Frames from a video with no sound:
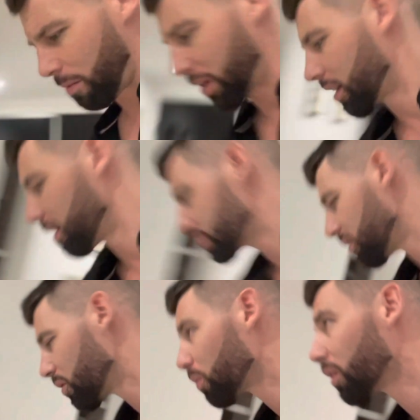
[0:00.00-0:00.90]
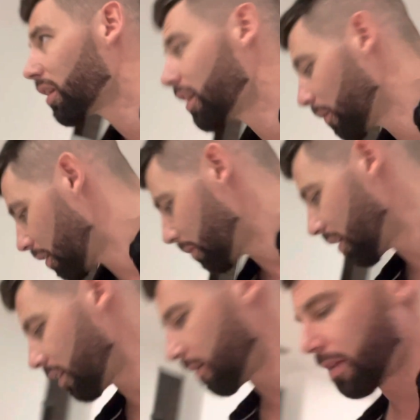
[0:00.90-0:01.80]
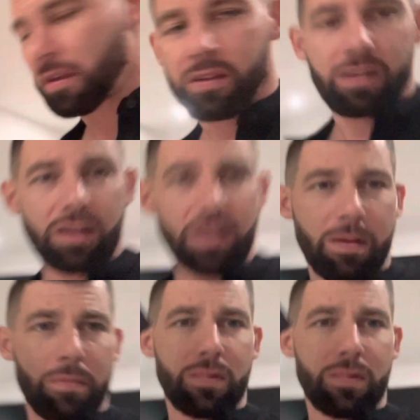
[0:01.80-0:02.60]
bring kids in this world anyway, man. Um,